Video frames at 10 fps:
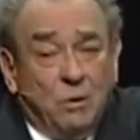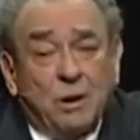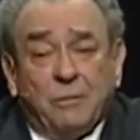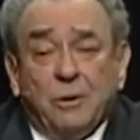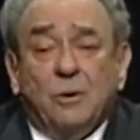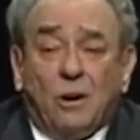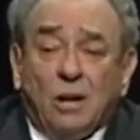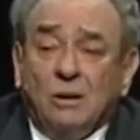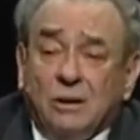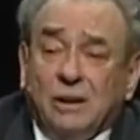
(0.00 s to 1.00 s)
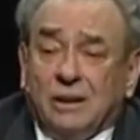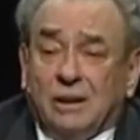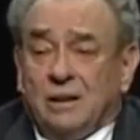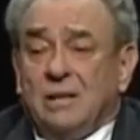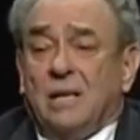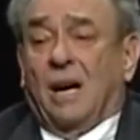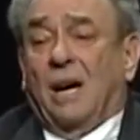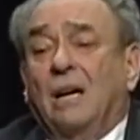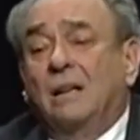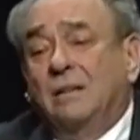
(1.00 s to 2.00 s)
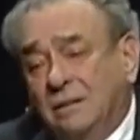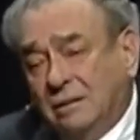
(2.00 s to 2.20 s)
What if you are going to hell?